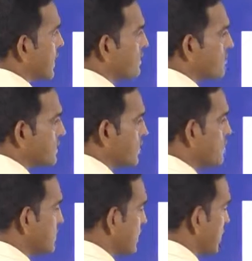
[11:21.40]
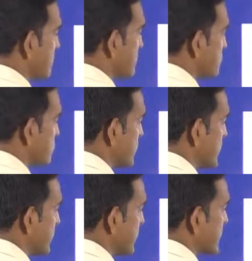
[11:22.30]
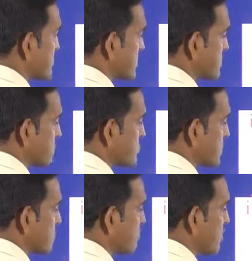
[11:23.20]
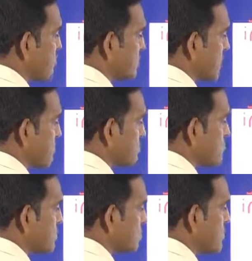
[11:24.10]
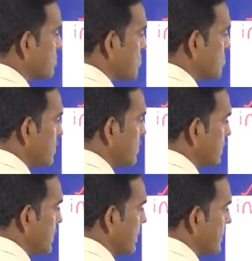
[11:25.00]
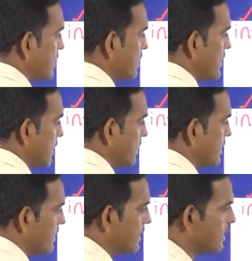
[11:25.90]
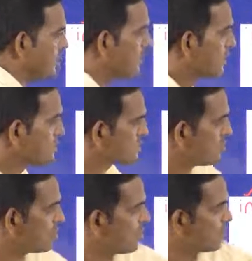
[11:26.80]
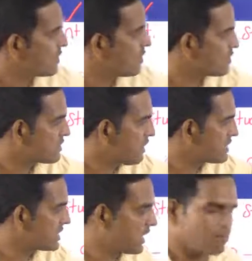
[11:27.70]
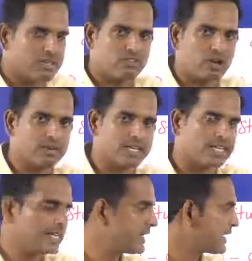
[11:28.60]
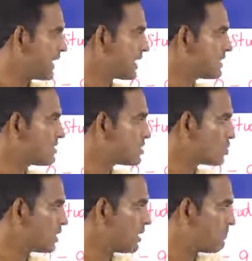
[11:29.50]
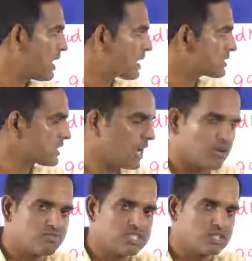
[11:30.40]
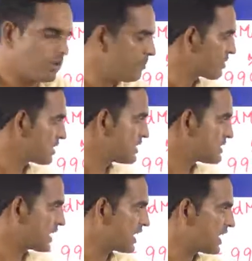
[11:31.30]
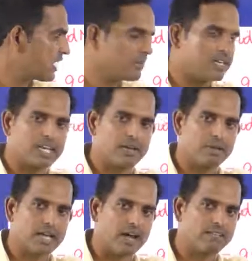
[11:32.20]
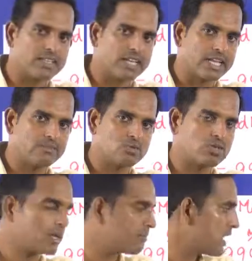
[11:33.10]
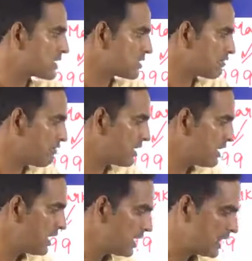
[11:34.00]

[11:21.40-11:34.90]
are having 1000 elements, your index or subscript will start from 0 to 999. So your first element will be created like this: student marks of 0. The second element can be having the name student marks of 1.